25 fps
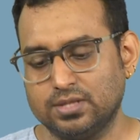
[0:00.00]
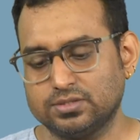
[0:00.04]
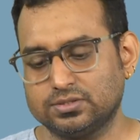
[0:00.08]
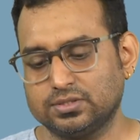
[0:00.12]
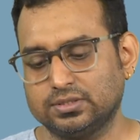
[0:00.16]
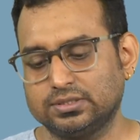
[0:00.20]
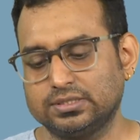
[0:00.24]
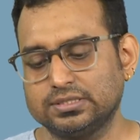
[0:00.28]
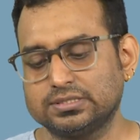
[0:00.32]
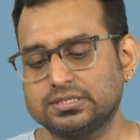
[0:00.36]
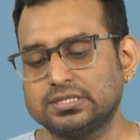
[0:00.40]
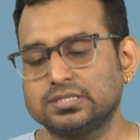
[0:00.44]

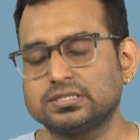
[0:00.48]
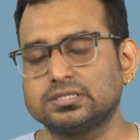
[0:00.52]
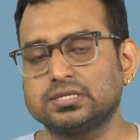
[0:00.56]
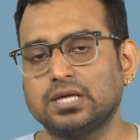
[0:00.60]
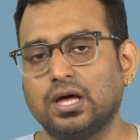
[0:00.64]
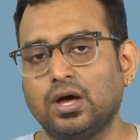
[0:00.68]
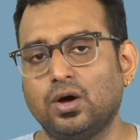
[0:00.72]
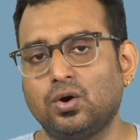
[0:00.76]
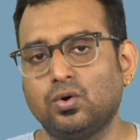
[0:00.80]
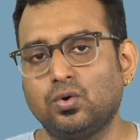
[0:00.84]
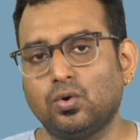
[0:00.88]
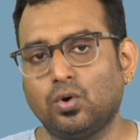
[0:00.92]
So this is
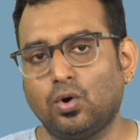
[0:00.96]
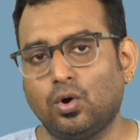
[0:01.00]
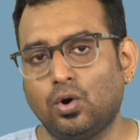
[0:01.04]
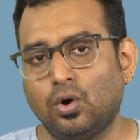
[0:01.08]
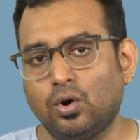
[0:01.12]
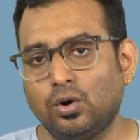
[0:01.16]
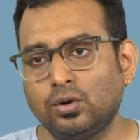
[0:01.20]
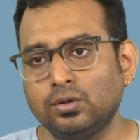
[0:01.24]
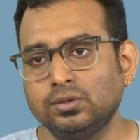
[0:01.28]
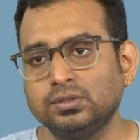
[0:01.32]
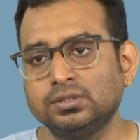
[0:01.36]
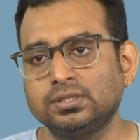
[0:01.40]
how
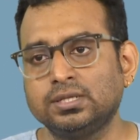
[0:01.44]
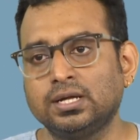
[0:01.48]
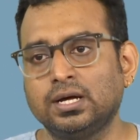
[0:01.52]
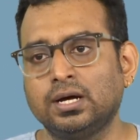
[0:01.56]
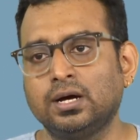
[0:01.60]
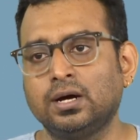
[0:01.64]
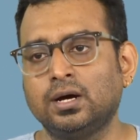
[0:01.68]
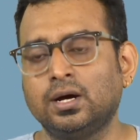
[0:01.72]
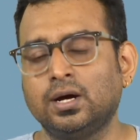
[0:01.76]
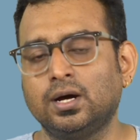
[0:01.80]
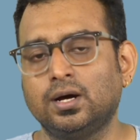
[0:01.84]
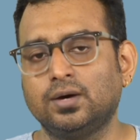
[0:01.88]
all
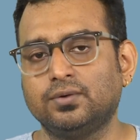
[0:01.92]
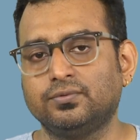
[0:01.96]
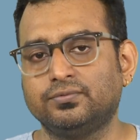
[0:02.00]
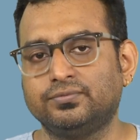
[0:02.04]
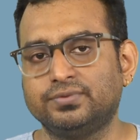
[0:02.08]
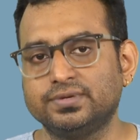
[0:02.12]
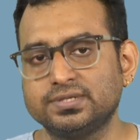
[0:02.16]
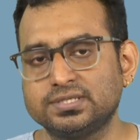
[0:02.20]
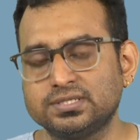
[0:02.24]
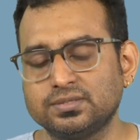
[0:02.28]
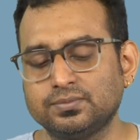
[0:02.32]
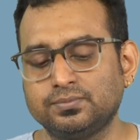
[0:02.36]
the
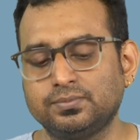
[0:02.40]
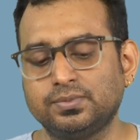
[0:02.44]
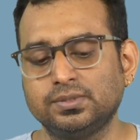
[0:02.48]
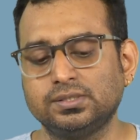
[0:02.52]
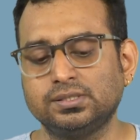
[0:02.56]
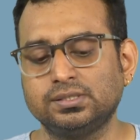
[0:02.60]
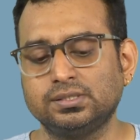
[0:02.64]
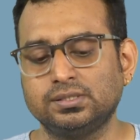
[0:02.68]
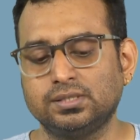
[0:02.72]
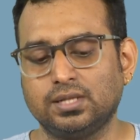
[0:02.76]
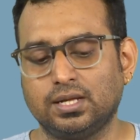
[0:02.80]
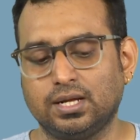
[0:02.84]

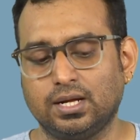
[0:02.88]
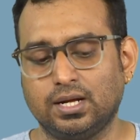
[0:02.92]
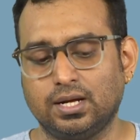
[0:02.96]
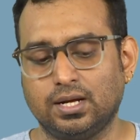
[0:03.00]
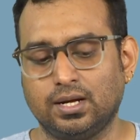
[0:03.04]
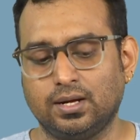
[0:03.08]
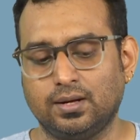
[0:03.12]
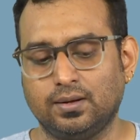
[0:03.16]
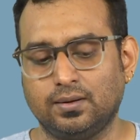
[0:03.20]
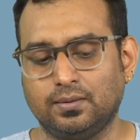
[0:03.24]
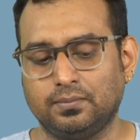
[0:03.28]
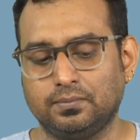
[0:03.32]
visible
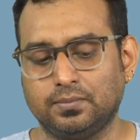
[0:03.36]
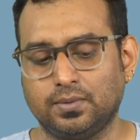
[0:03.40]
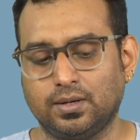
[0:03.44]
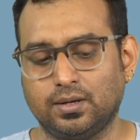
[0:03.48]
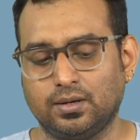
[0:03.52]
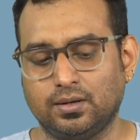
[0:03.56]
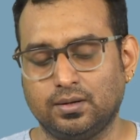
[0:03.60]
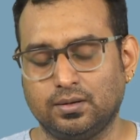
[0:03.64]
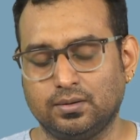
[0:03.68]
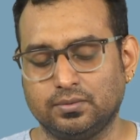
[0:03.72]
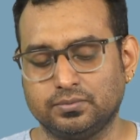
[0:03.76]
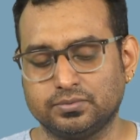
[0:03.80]
um,
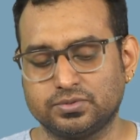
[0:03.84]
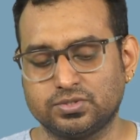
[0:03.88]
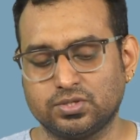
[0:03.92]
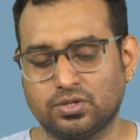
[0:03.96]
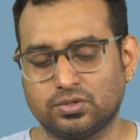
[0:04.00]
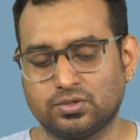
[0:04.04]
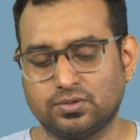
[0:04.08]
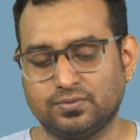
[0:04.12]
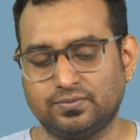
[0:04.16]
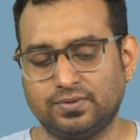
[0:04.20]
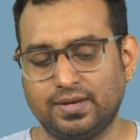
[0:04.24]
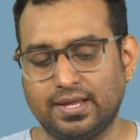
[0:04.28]
um
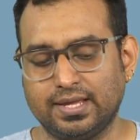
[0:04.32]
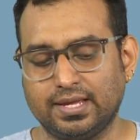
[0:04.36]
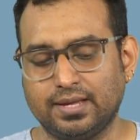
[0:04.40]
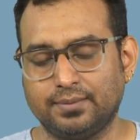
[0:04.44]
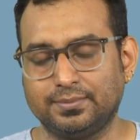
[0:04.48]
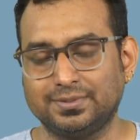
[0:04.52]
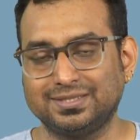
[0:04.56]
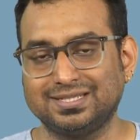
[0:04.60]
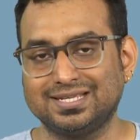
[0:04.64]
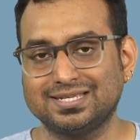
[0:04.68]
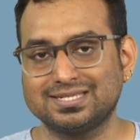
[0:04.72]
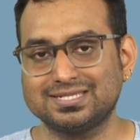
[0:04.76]
sort of
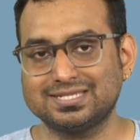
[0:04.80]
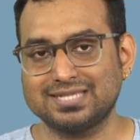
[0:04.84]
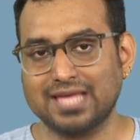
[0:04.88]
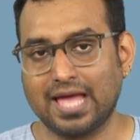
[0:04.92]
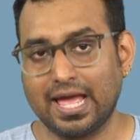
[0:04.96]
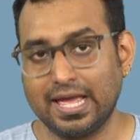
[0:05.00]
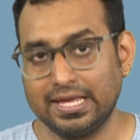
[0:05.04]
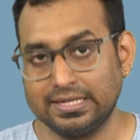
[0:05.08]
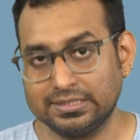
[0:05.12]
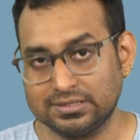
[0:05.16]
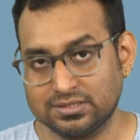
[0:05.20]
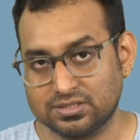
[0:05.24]
like I mean the
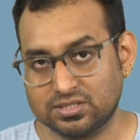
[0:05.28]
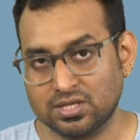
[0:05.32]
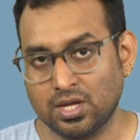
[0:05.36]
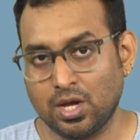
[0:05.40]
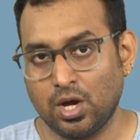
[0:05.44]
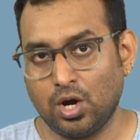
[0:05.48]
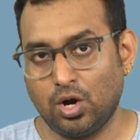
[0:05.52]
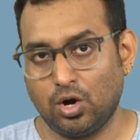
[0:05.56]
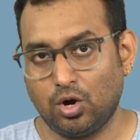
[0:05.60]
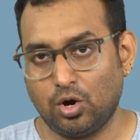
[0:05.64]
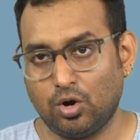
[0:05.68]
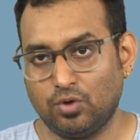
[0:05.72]
signs
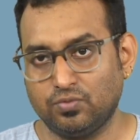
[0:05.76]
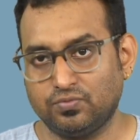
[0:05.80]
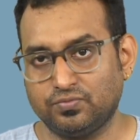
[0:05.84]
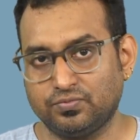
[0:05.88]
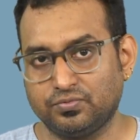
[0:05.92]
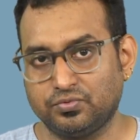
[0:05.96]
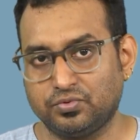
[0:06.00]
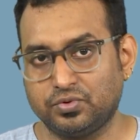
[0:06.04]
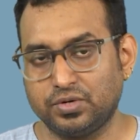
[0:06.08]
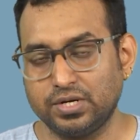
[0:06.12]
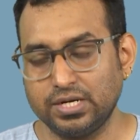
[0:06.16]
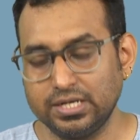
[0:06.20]

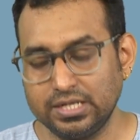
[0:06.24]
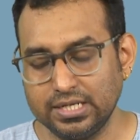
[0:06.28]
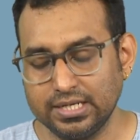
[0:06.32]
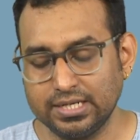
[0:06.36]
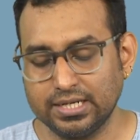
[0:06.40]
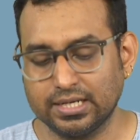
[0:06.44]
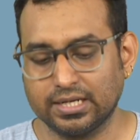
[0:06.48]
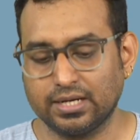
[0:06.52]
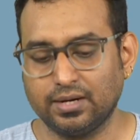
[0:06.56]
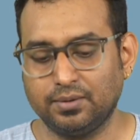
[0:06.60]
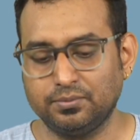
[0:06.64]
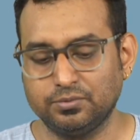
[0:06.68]
of
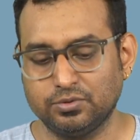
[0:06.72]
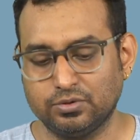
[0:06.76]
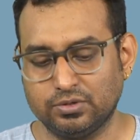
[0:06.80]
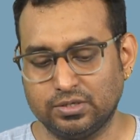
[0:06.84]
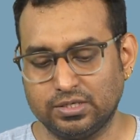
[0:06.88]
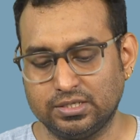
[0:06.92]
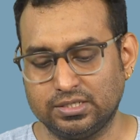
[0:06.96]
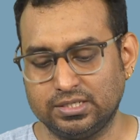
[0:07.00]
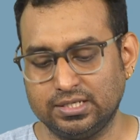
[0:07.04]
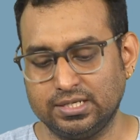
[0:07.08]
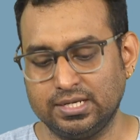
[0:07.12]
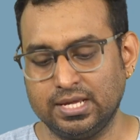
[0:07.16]
reading a
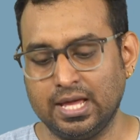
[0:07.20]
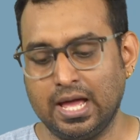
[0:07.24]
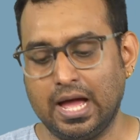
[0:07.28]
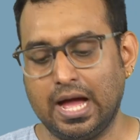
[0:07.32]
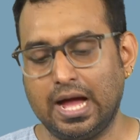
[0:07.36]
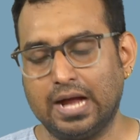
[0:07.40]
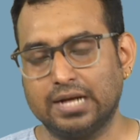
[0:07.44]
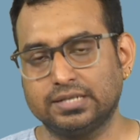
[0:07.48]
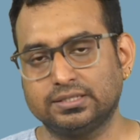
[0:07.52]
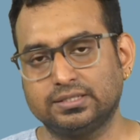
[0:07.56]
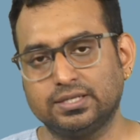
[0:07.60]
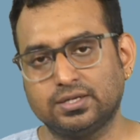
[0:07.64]
community
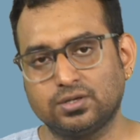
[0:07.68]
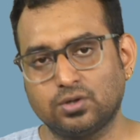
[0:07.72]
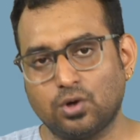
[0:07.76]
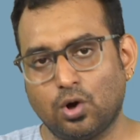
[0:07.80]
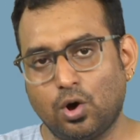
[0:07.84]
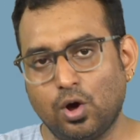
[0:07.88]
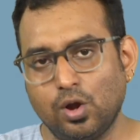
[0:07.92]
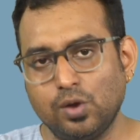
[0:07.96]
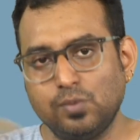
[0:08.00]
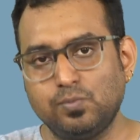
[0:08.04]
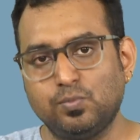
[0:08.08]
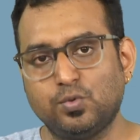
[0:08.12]
are then
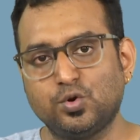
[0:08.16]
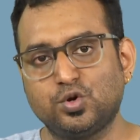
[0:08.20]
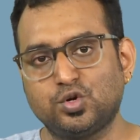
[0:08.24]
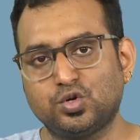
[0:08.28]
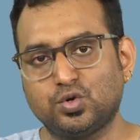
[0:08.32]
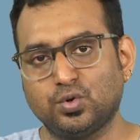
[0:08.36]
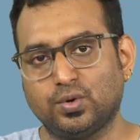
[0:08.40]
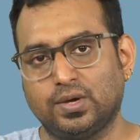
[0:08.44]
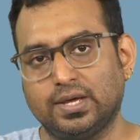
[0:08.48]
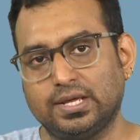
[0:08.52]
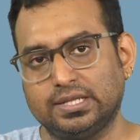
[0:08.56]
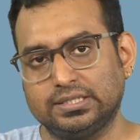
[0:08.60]
all
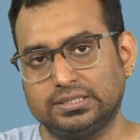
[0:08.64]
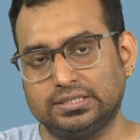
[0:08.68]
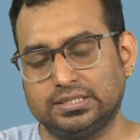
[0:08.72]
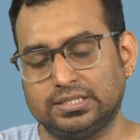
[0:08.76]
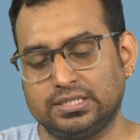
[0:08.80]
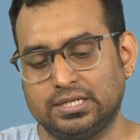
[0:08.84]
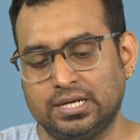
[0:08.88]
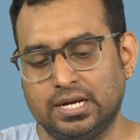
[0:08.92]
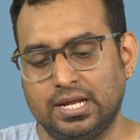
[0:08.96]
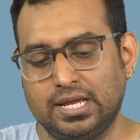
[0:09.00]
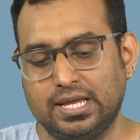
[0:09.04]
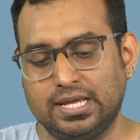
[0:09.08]
put
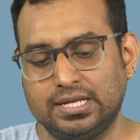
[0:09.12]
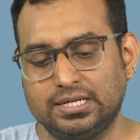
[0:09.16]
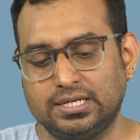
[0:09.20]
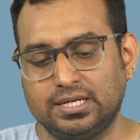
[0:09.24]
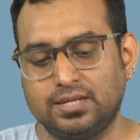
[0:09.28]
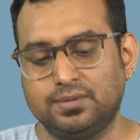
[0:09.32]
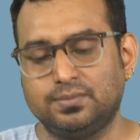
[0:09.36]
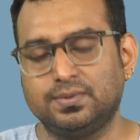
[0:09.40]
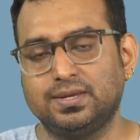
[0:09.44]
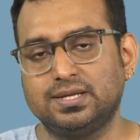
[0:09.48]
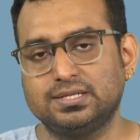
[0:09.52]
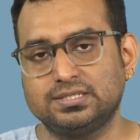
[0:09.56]
together
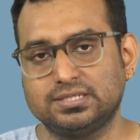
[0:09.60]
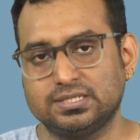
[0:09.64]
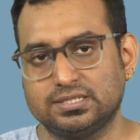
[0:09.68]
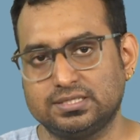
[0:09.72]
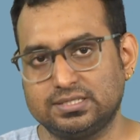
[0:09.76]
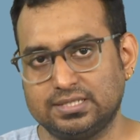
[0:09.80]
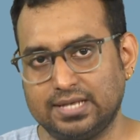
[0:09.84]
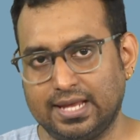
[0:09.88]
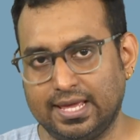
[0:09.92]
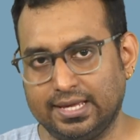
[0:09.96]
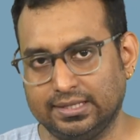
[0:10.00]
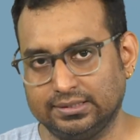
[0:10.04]
in
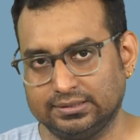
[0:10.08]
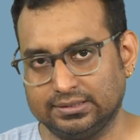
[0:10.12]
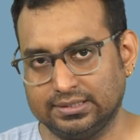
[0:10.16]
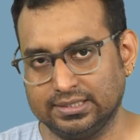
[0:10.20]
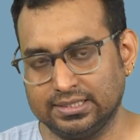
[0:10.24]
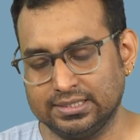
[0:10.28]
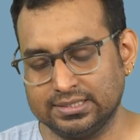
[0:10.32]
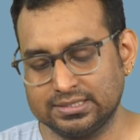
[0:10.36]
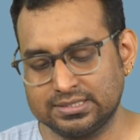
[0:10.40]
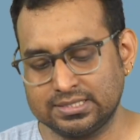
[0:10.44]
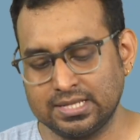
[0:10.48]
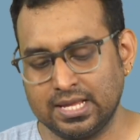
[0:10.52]
images like
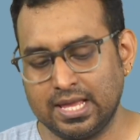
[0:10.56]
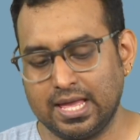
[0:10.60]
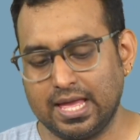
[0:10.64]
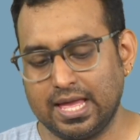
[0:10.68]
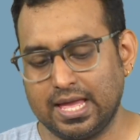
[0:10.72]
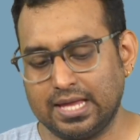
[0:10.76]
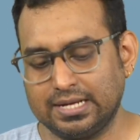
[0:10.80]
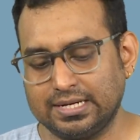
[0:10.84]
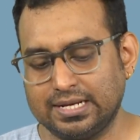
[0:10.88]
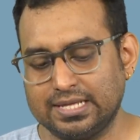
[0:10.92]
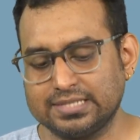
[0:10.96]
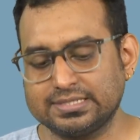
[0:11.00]
this
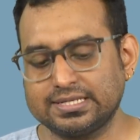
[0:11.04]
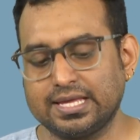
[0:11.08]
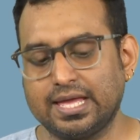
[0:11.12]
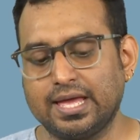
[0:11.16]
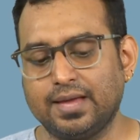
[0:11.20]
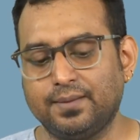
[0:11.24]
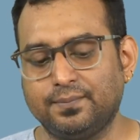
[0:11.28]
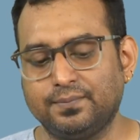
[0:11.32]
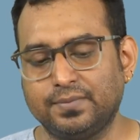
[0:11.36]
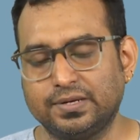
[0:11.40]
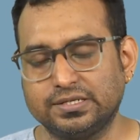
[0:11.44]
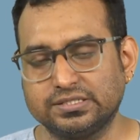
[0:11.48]
and as I
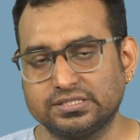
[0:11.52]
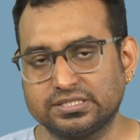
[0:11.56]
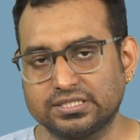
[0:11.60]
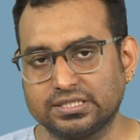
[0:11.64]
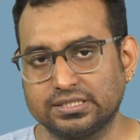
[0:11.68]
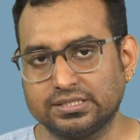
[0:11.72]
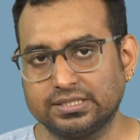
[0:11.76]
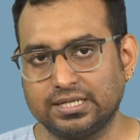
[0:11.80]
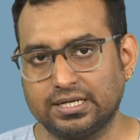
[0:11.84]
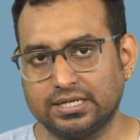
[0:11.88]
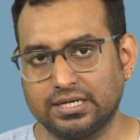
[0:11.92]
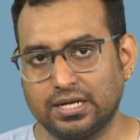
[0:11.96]
have
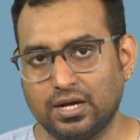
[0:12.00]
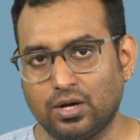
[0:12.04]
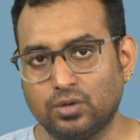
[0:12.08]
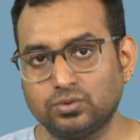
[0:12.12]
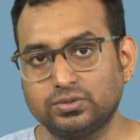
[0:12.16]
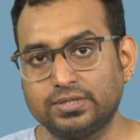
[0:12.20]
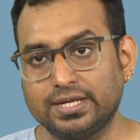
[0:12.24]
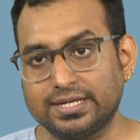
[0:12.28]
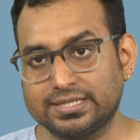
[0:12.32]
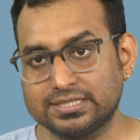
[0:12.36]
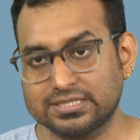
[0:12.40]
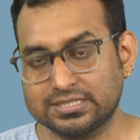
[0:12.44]
mentioned that
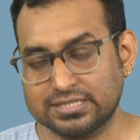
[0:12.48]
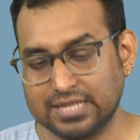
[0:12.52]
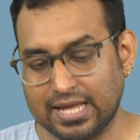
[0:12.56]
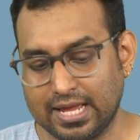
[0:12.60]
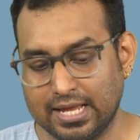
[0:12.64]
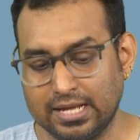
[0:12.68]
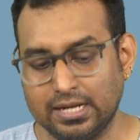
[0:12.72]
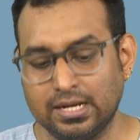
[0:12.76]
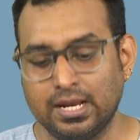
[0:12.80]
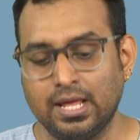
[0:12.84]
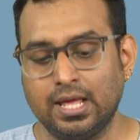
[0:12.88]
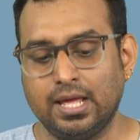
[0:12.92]
how
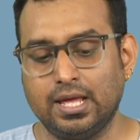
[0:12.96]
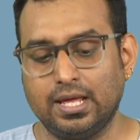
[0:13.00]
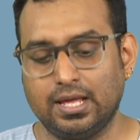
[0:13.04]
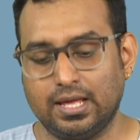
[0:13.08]
textile